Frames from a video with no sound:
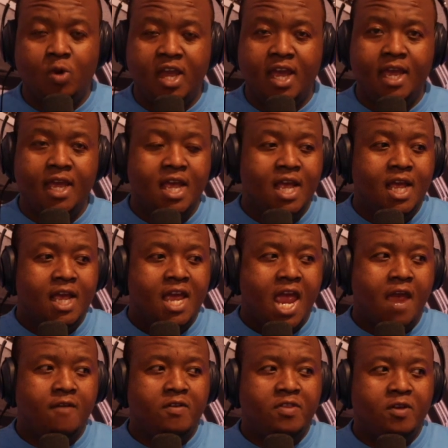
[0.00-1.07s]
The way
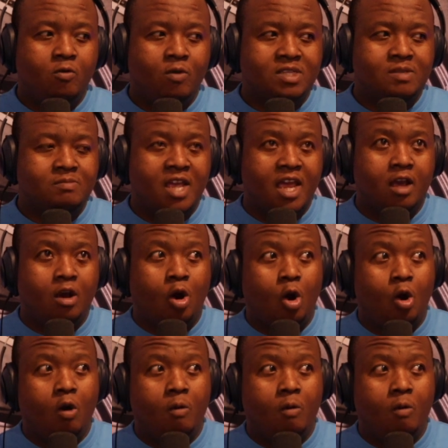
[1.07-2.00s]
everything was, I'm like,